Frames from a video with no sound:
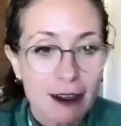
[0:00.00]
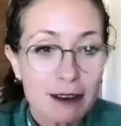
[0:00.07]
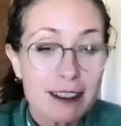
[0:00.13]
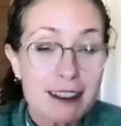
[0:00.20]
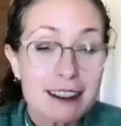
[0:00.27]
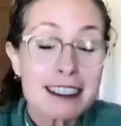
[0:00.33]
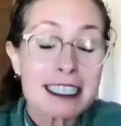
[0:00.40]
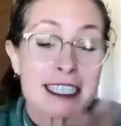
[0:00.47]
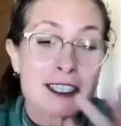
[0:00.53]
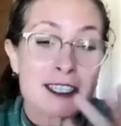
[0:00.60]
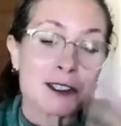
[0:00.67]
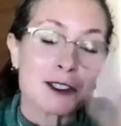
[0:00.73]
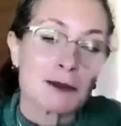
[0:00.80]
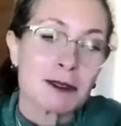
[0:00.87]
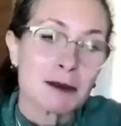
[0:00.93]
Oh, this is
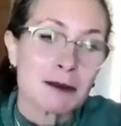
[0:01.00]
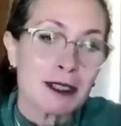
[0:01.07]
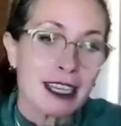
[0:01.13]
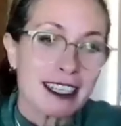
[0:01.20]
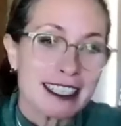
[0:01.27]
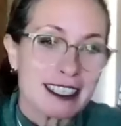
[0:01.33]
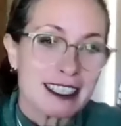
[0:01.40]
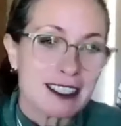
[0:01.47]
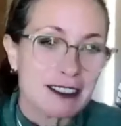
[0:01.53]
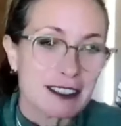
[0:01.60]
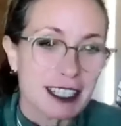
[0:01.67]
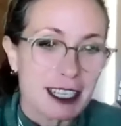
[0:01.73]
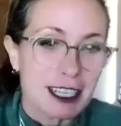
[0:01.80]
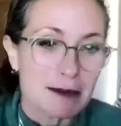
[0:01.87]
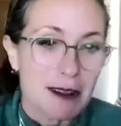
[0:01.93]
disturbing me. I need to
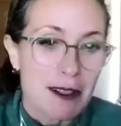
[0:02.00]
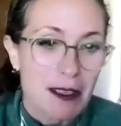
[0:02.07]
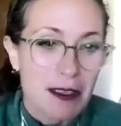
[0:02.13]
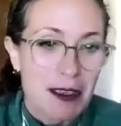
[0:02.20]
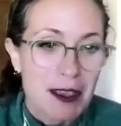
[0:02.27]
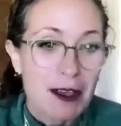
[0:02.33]
give it up.